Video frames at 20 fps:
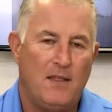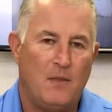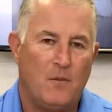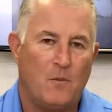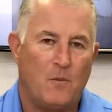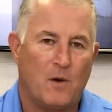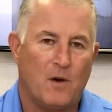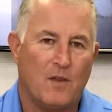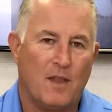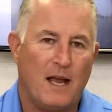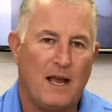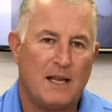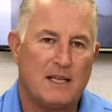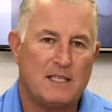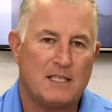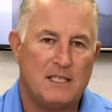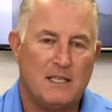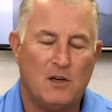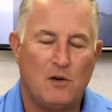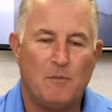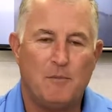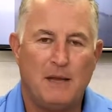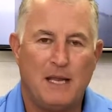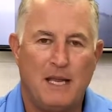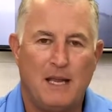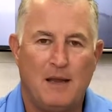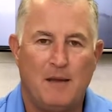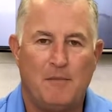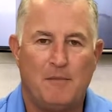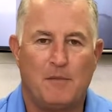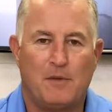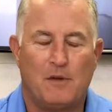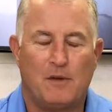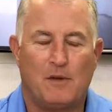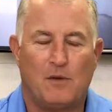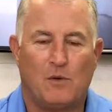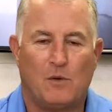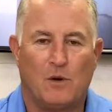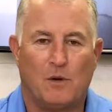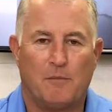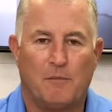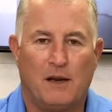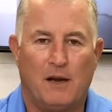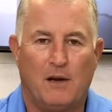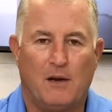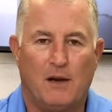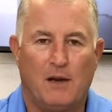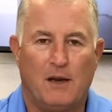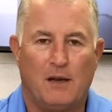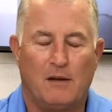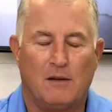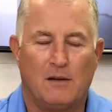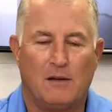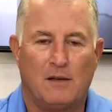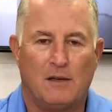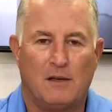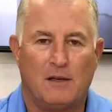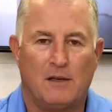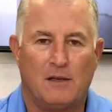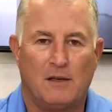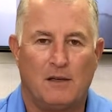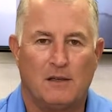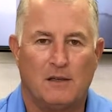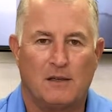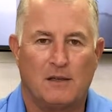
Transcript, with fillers: Where that steel beam or bearing uh,